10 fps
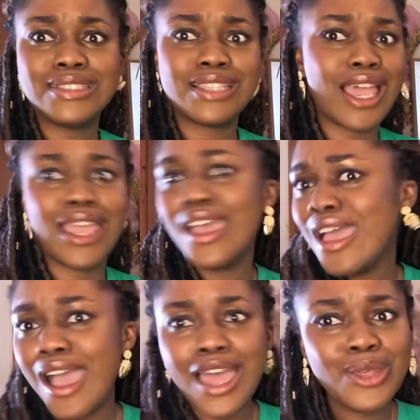like
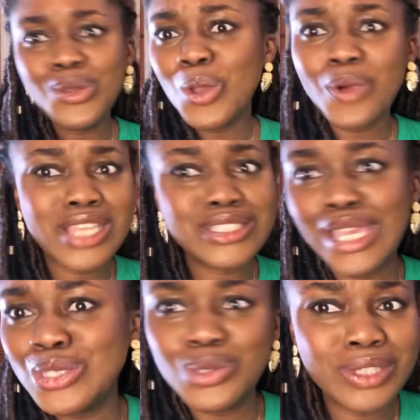I don't know why she
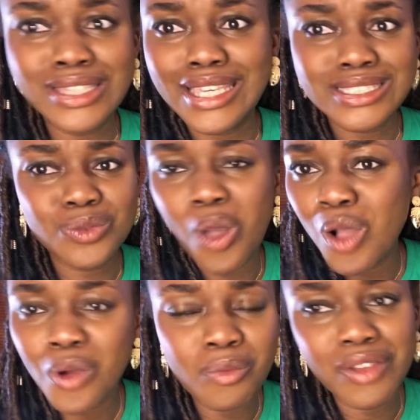ain't doing this, what
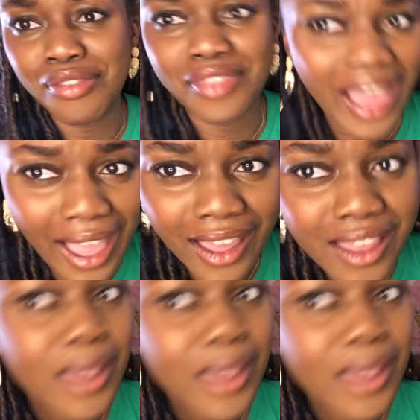wrong with that?